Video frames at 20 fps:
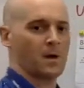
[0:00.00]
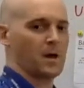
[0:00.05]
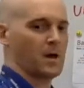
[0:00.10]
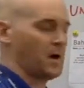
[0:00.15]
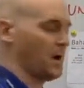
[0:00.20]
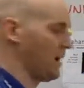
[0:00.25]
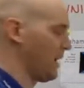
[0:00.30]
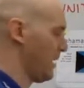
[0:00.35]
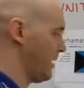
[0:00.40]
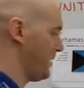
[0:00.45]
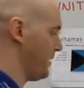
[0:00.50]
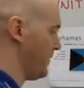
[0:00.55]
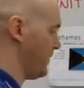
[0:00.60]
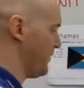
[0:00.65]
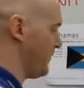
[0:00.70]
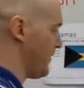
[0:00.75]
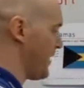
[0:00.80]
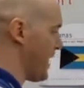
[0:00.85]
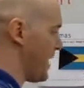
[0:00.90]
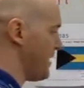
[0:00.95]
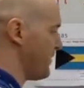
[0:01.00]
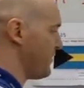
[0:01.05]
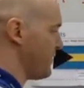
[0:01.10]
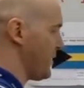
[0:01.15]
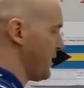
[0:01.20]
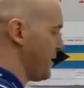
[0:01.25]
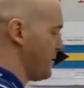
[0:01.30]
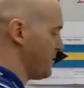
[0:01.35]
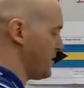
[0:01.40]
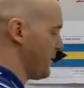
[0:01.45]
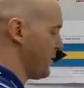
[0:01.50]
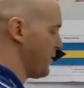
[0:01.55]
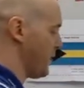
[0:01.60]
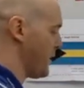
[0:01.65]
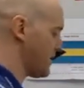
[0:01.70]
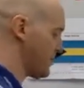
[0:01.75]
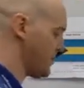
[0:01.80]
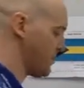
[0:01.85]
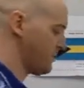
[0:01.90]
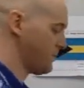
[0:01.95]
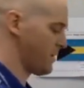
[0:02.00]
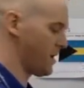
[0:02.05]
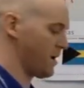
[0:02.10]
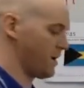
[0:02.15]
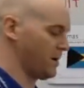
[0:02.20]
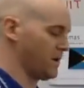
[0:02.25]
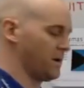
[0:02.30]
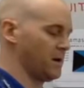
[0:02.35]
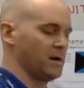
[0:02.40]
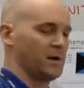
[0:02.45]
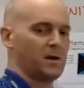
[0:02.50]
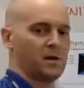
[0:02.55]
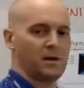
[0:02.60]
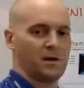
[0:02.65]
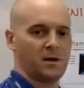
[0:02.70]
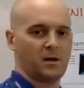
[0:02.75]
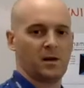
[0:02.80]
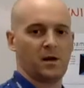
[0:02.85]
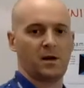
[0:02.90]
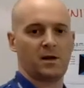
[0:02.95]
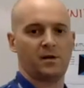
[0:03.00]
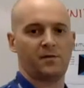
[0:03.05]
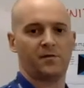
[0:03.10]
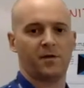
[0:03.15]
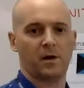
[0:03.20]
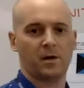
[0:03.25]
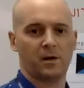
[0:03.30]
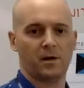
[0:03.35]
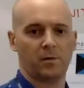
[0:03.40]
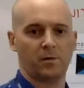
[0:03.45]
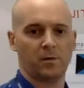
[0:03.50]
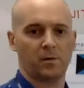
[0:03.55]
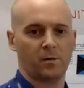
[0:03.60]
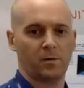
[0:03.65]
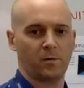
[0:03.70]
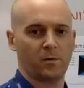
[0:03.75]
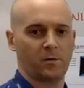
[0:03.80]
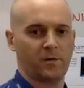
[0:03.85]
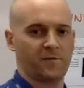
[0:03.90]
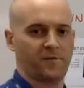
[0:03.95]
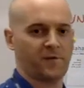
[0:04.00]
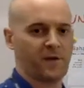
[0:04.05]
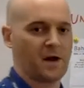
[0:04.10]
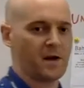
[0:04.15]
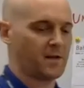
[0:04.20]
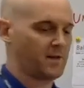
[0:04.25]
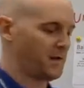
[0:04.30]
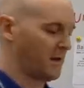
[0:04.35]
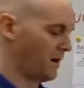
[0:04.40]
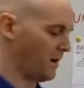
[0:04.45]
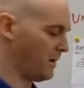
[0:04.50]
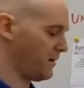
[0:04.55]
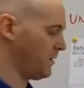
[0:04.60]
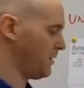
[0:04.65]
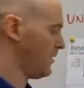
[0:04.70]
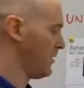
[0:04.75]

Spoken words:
And 5 times a question mark, any variable will be fine there.